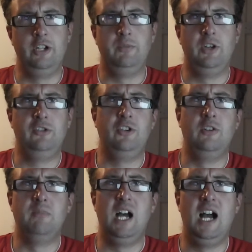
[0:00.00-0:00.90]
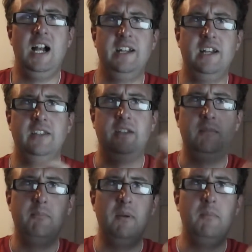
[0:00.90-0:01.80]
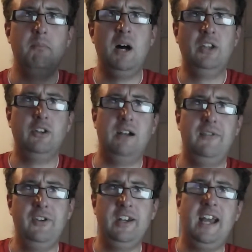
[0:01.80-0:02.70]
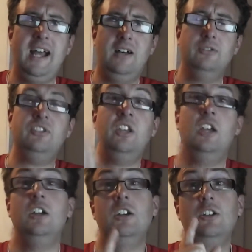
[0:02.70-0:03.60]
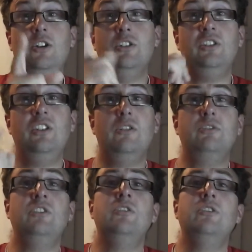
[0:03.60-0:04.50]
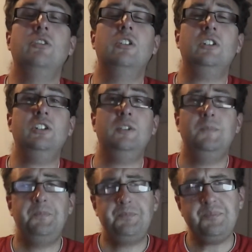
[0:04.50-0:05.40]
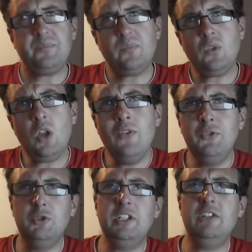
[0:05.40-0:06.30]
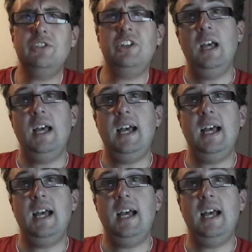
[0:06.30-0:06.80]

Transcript: keep this in mind, in eh? The mother effing house got to go to New York four years ago.